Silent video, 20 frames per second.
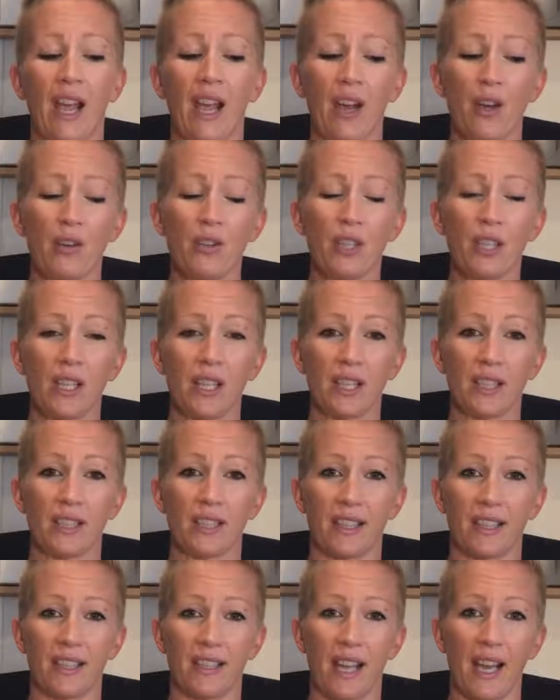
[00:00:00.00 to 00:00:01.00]
How'd you learn
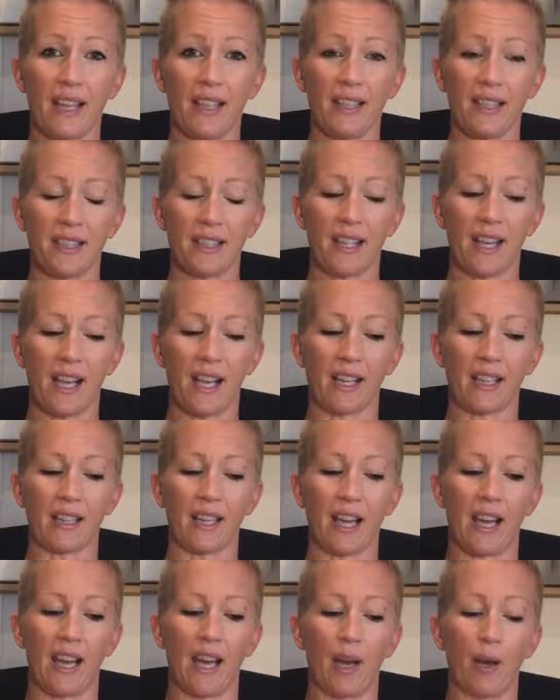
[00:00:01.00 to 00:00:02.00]
to dance like
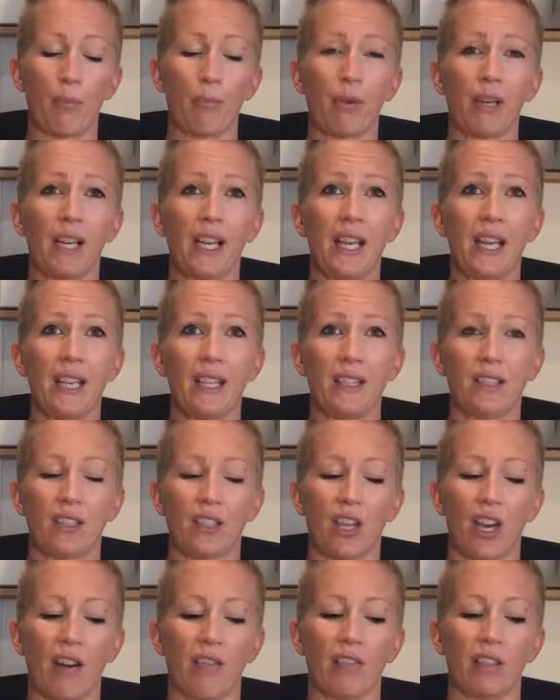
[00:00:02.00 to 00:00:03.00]
that? Please,
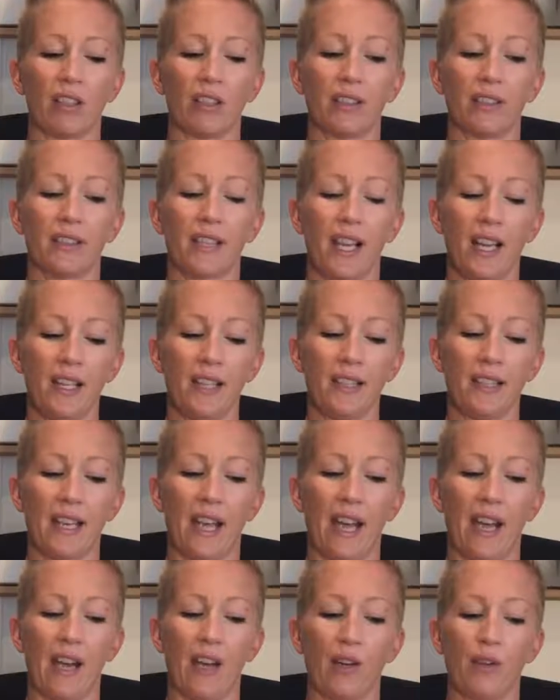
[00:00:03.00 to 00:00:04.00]
Gerald, tell us
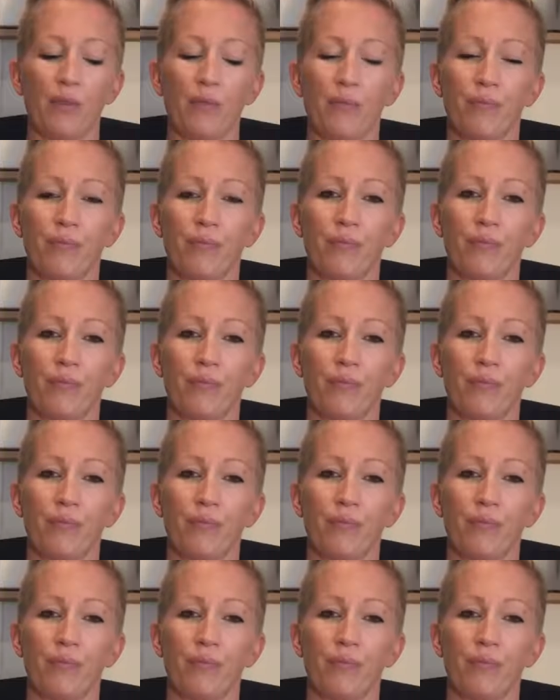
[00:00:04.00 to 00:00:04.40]
how!"